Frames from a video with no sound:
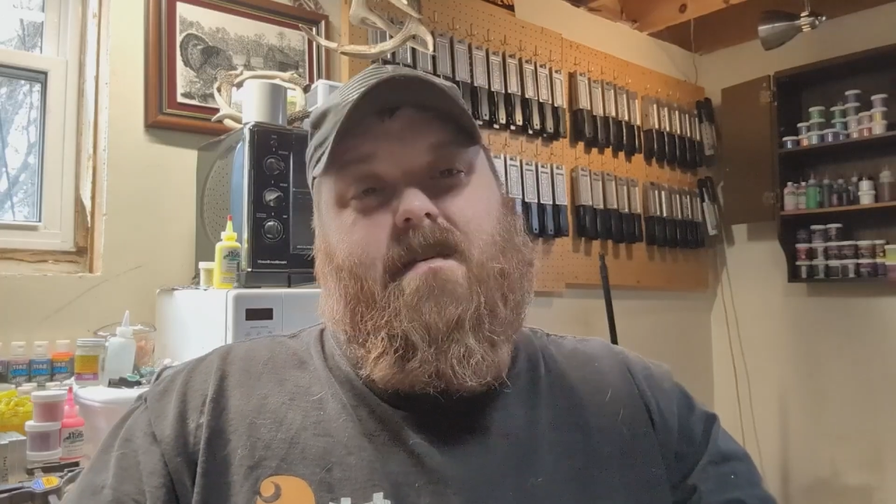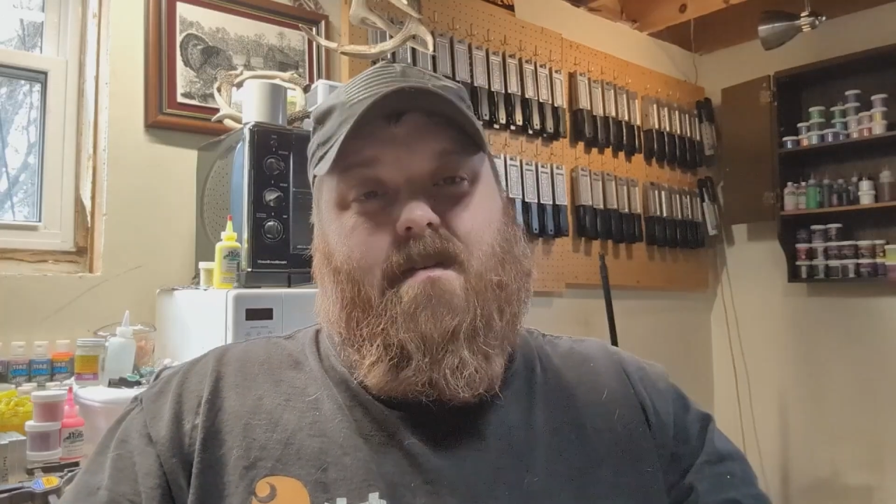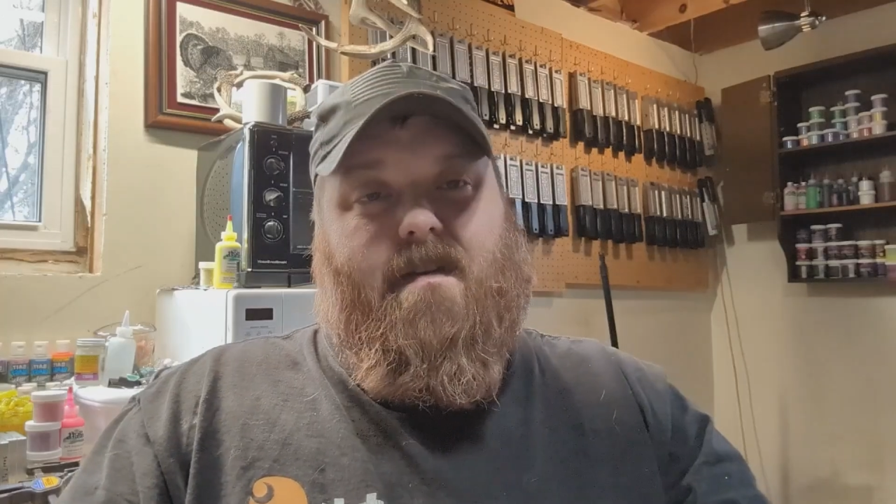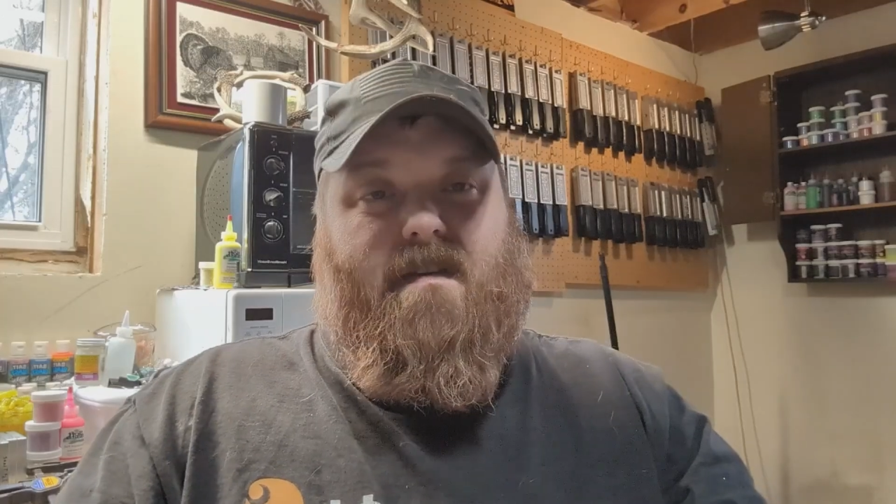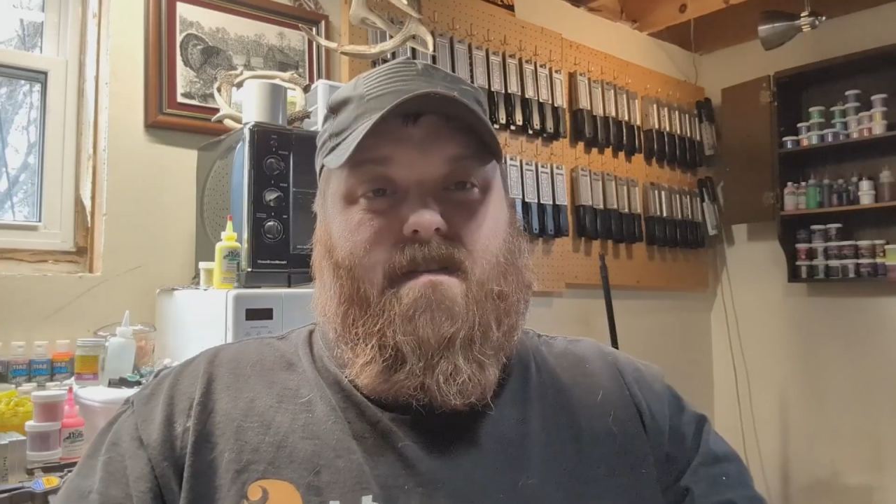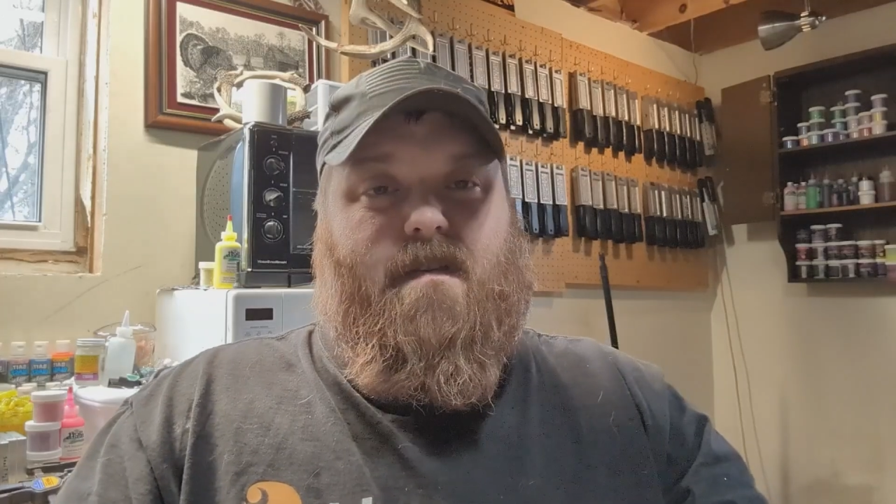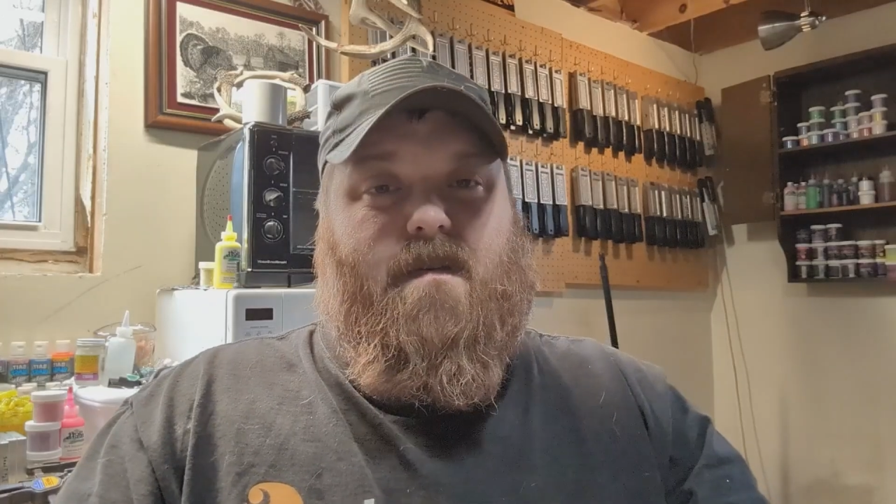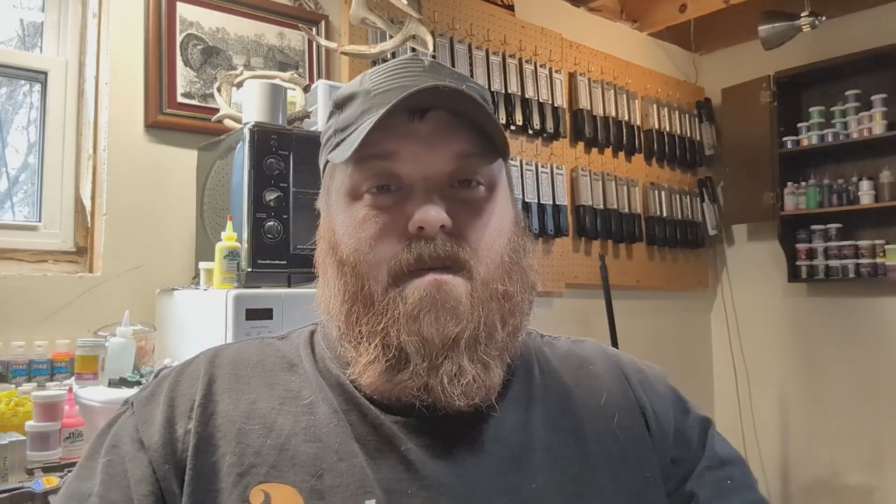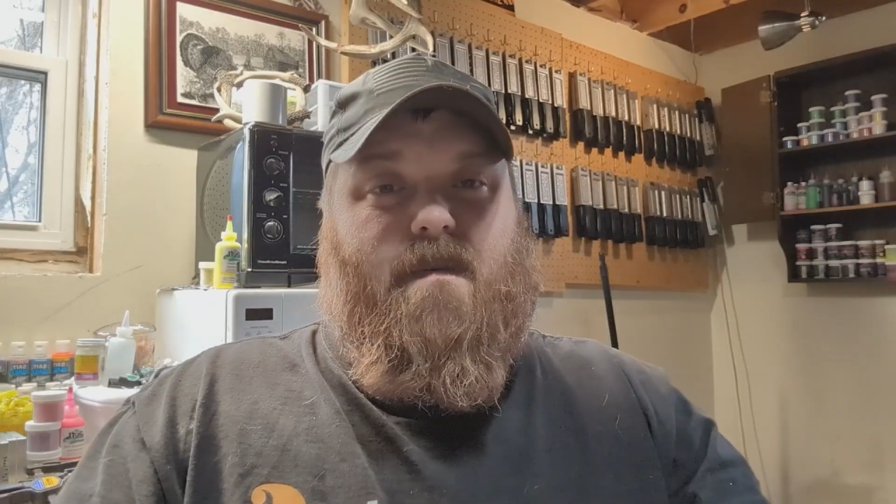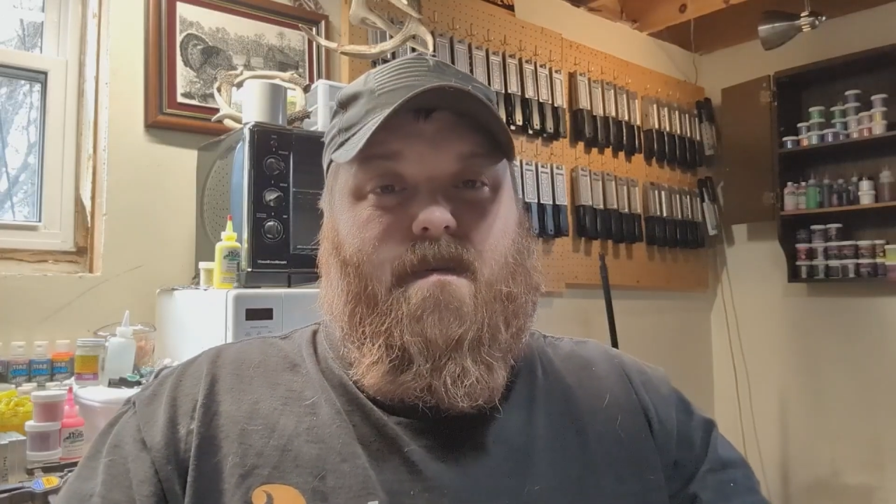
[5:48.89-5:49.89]
gonna
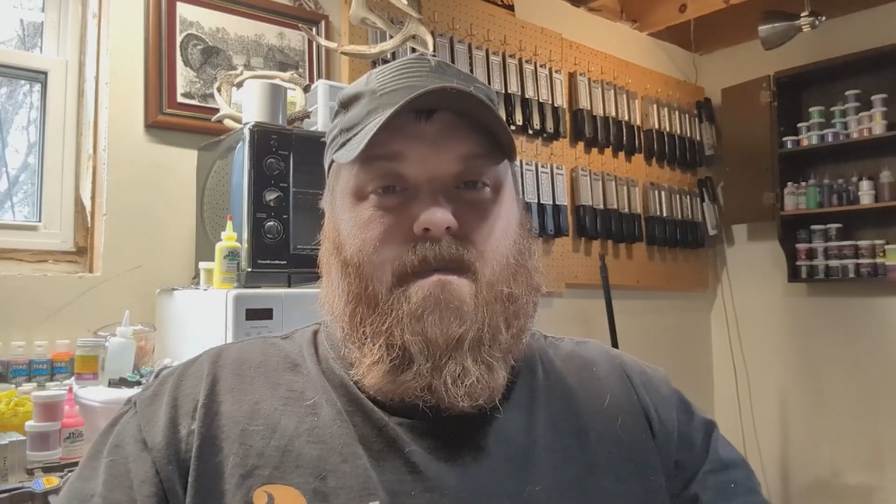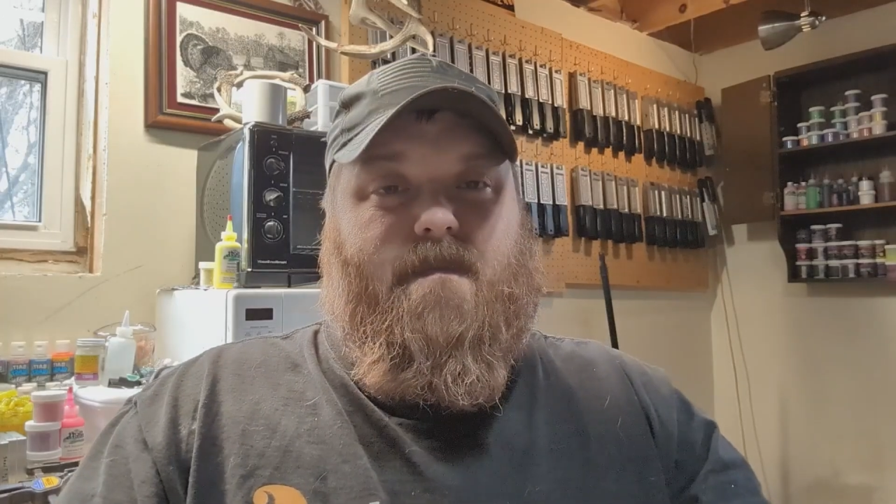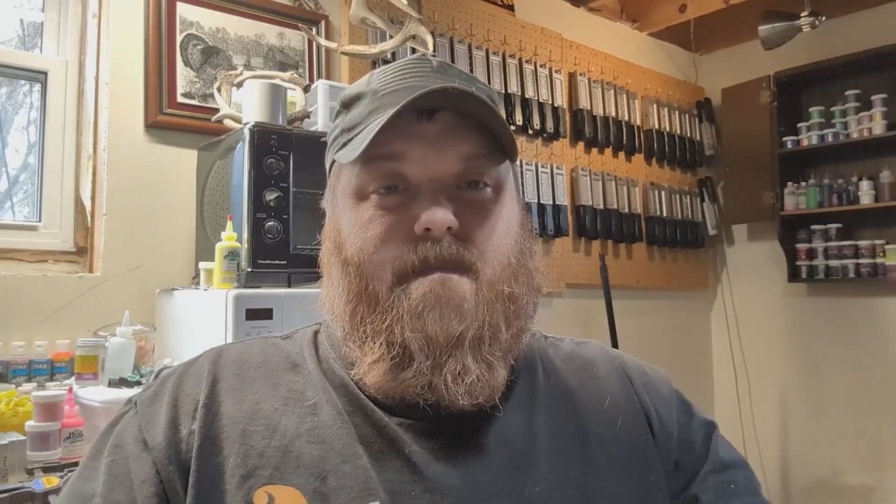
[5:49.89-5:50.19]
do